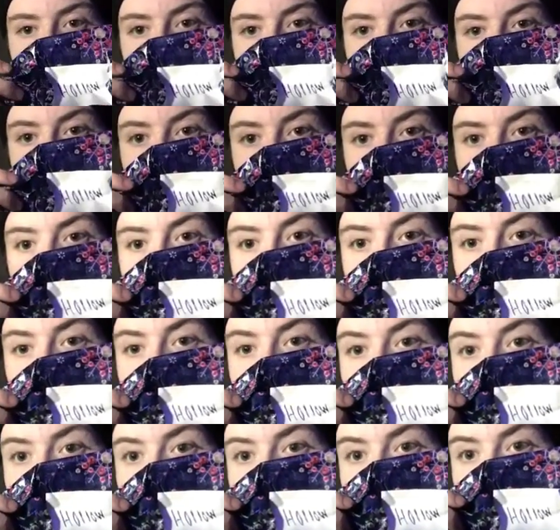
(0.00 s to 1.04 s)
Hollow's name
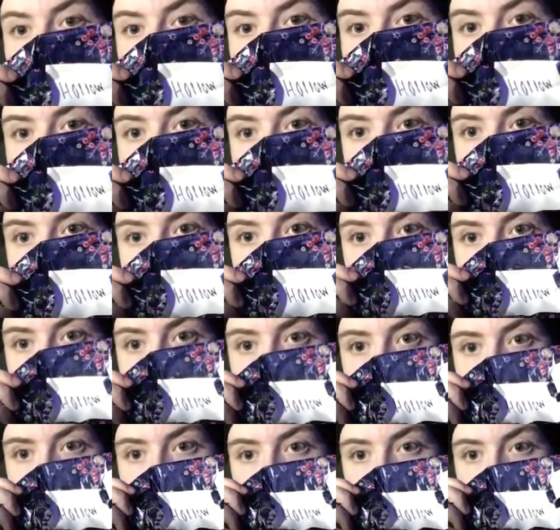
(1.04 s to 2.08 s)
on it,
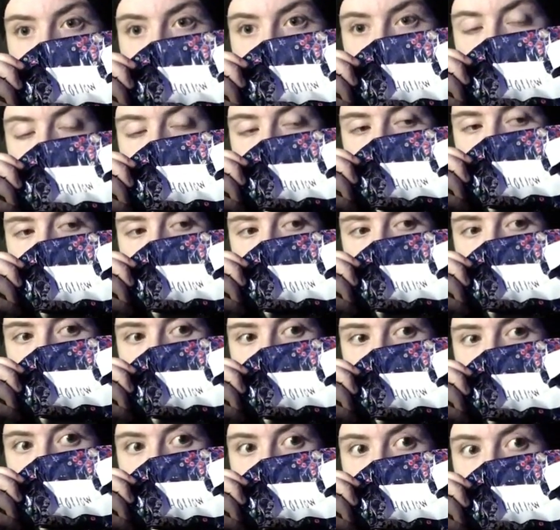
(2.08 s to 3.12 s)

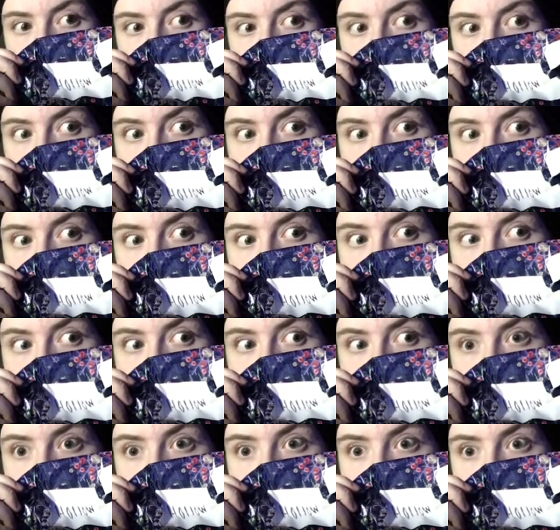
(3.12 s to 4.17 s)
and Hollow thought
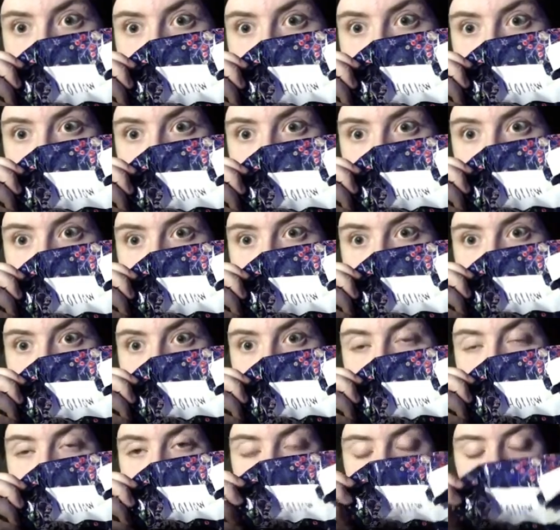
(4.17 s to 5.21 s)
that the package was the
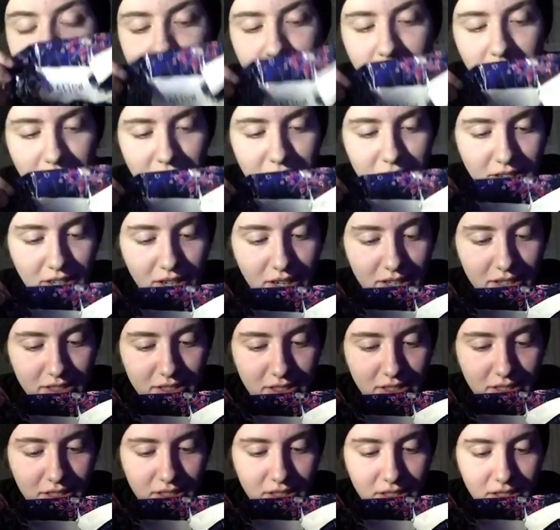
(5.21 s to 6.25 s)
gift and not
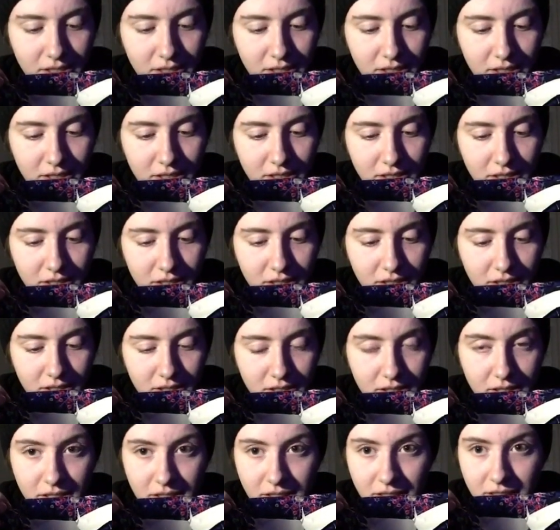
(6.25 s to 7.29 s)

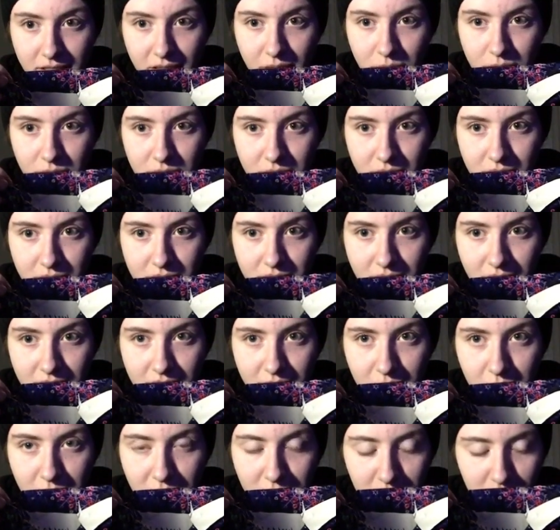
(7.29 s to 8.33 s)
the thing that was inside
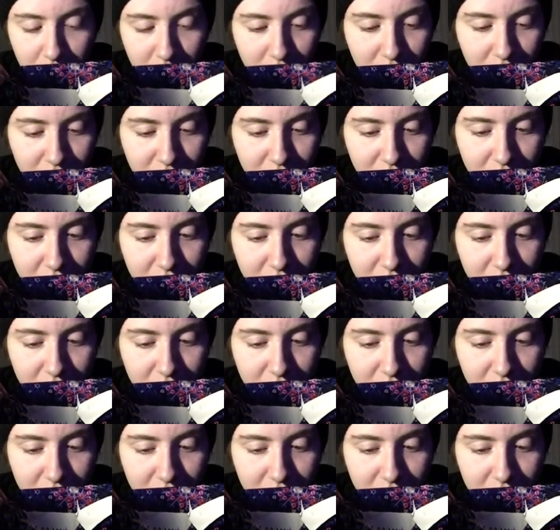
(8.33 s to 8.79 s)
the paper.